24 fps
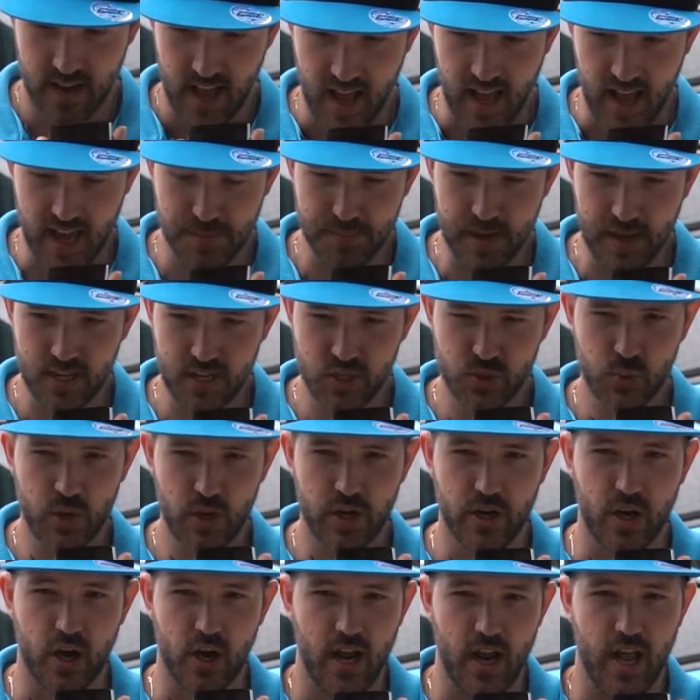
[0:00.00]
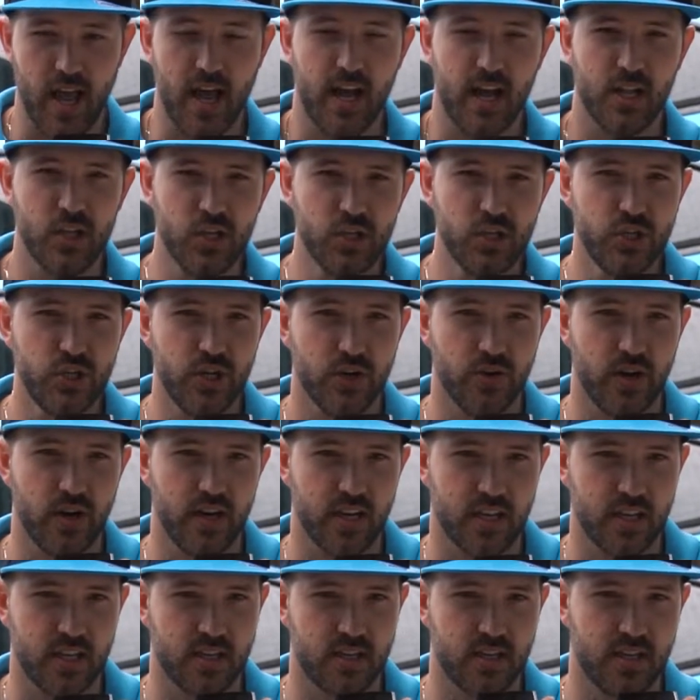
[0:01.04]
Hey man, just want to know, how long do you
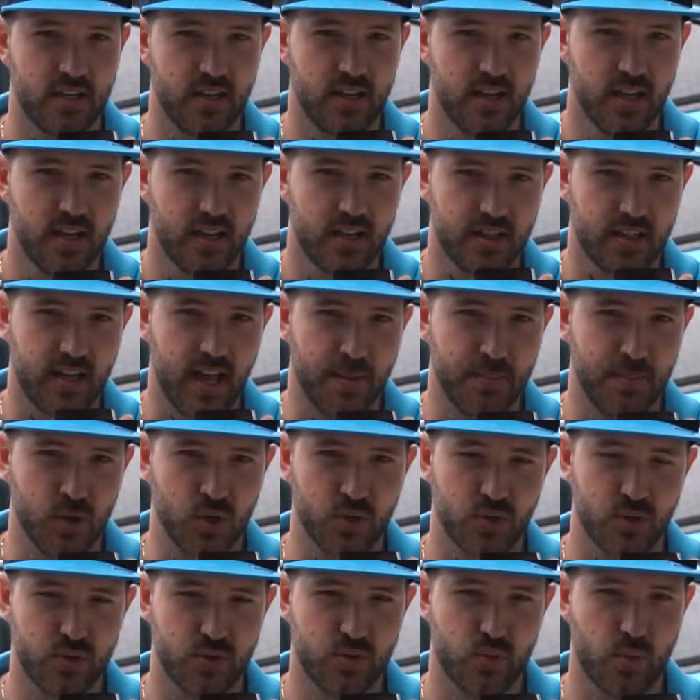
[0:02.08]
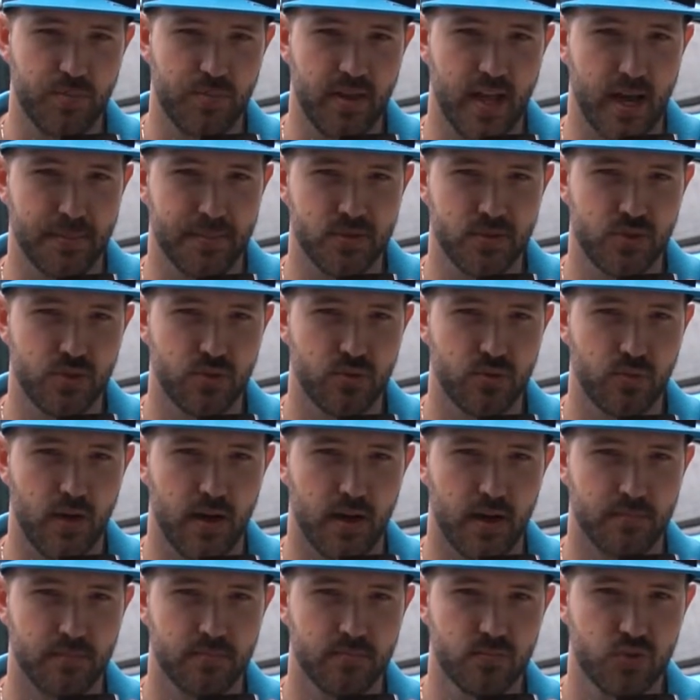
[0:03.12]
reckon chemicals will be able
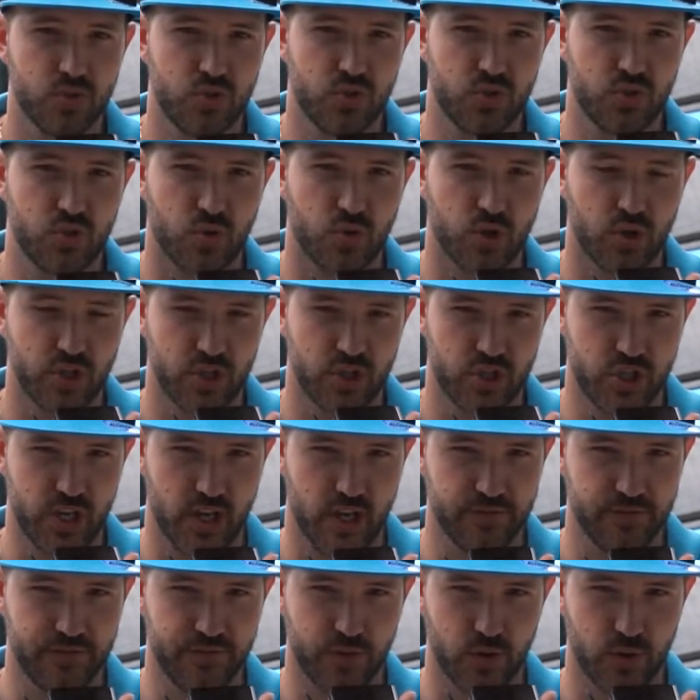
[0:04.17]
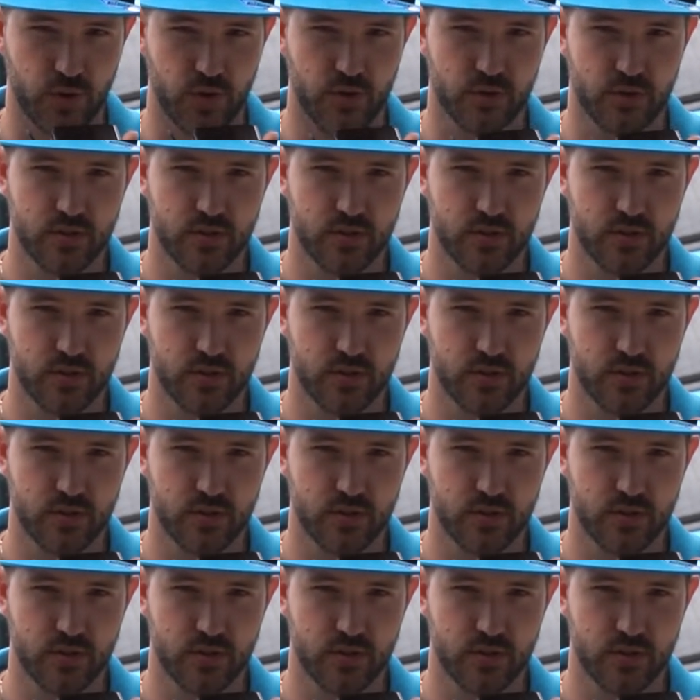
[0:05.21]
to store on the shelf for?